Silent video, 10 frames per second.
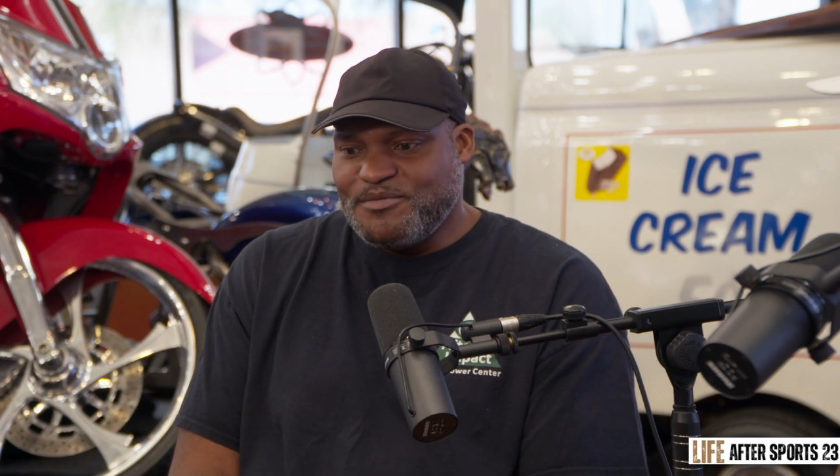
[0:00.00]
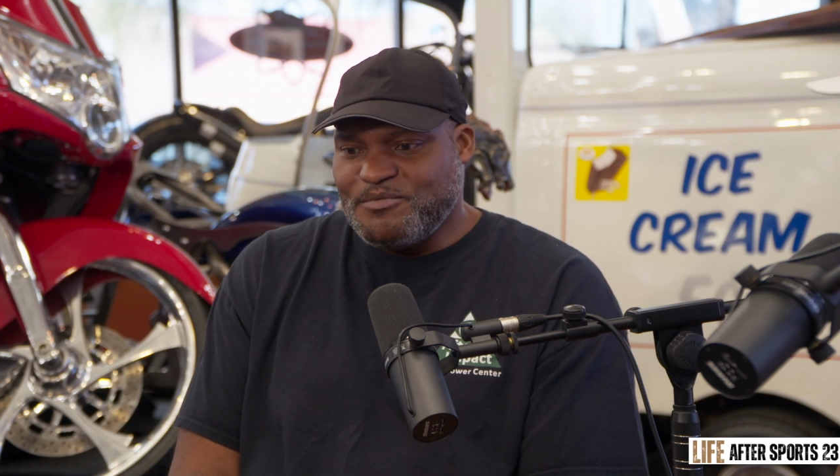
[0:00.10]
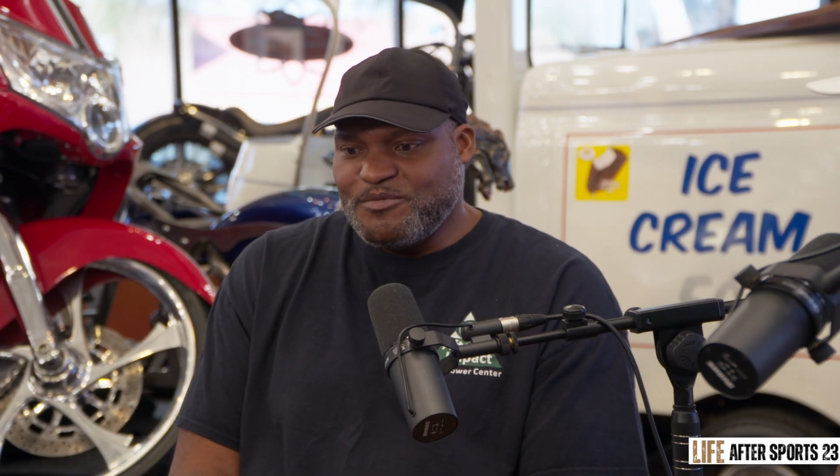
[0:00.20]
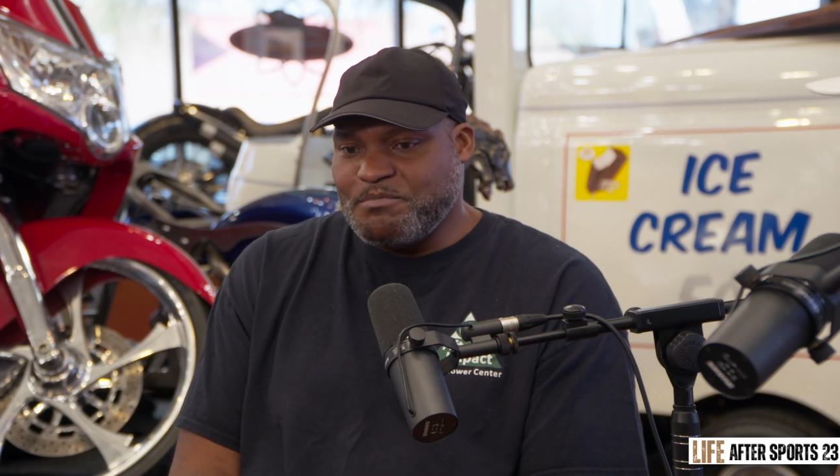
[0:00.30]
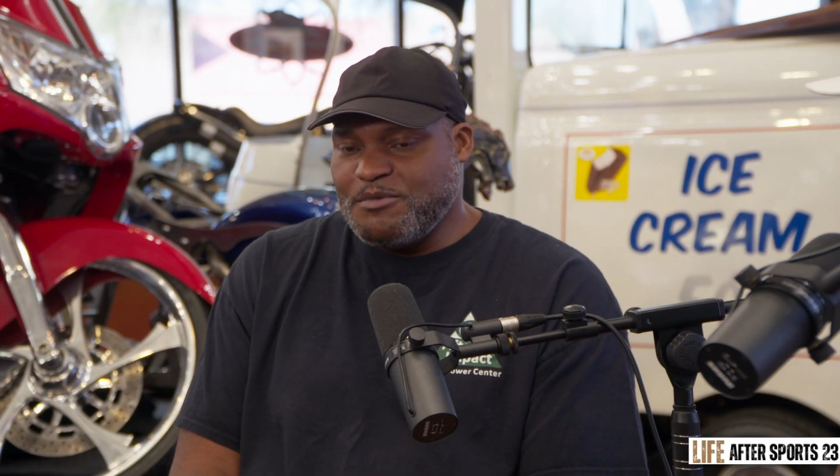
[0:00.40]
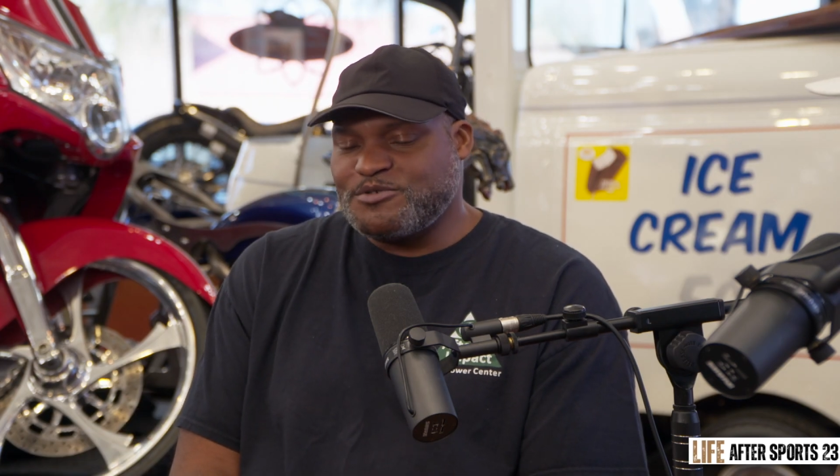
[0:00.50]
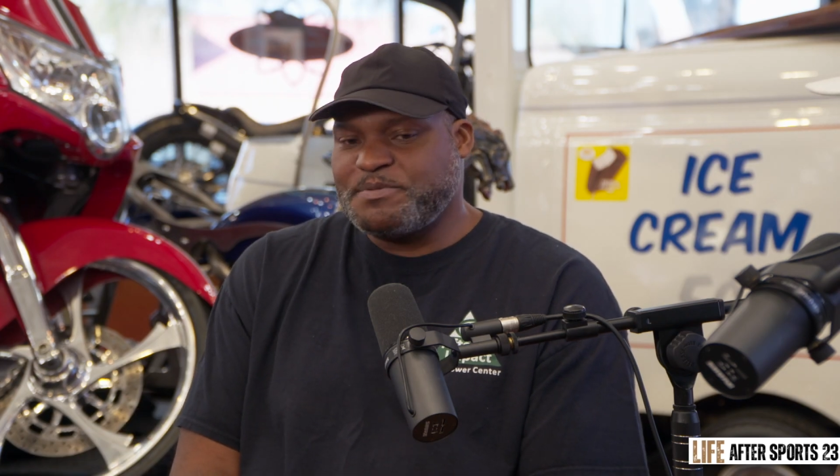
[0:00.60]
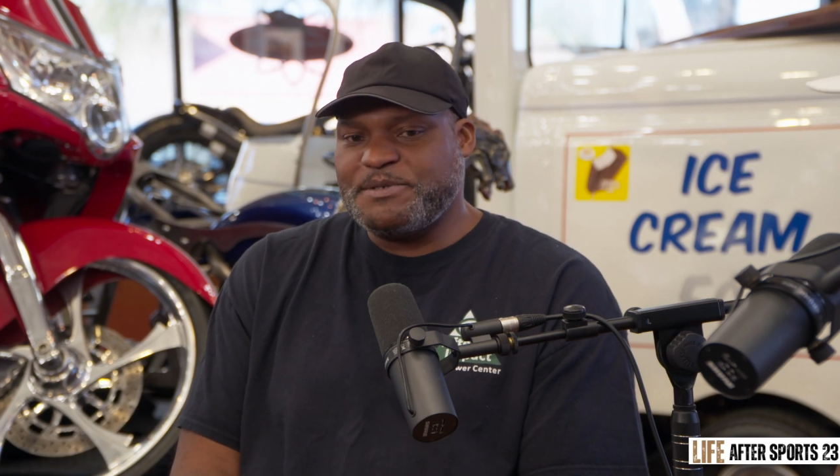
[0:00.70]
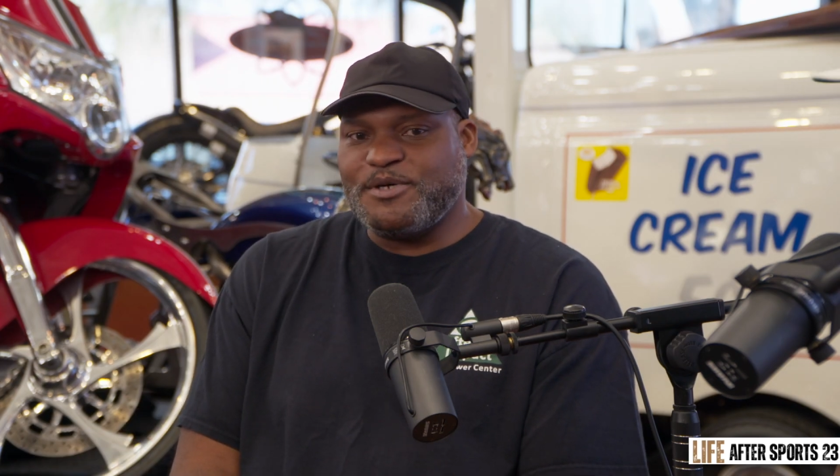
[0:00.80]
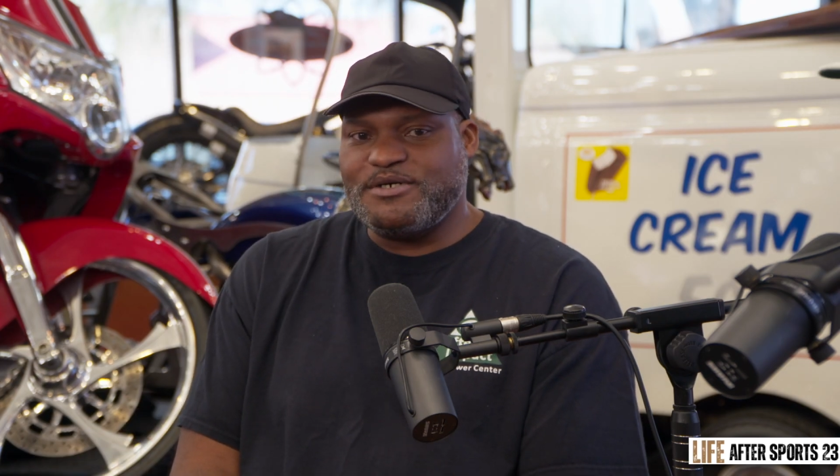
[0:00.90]
most
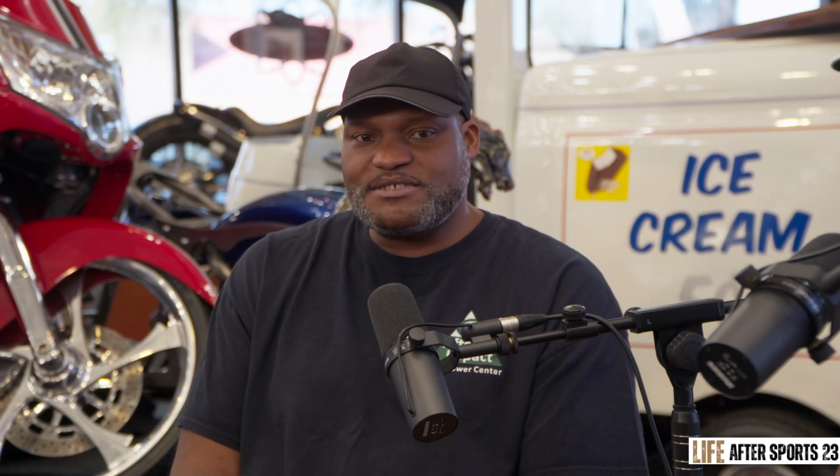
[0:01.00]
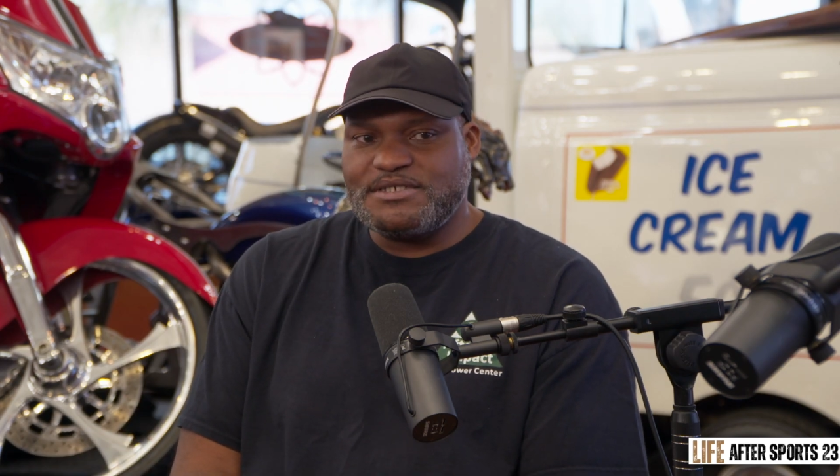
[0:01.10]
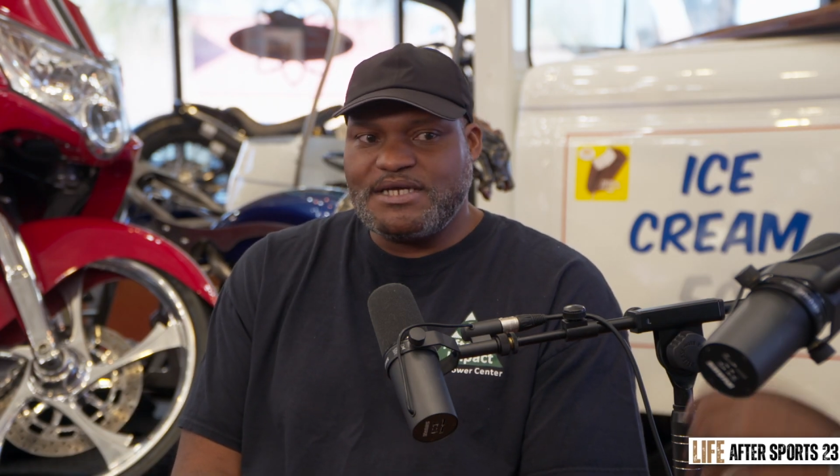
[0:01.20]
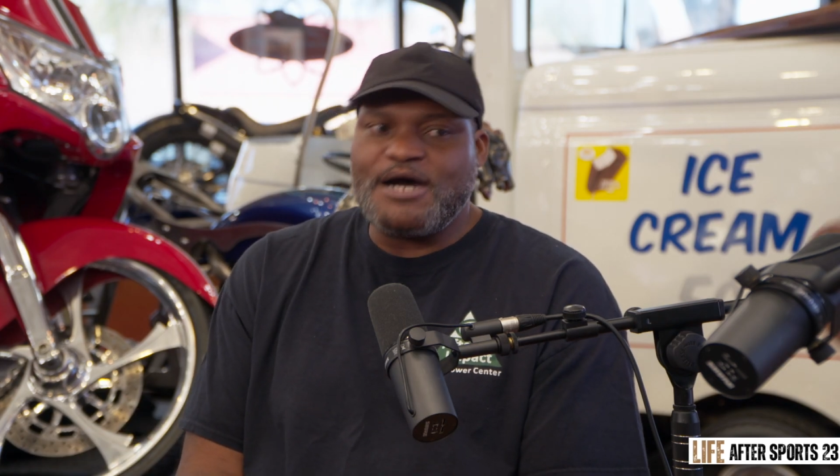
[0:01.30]
people don't understand.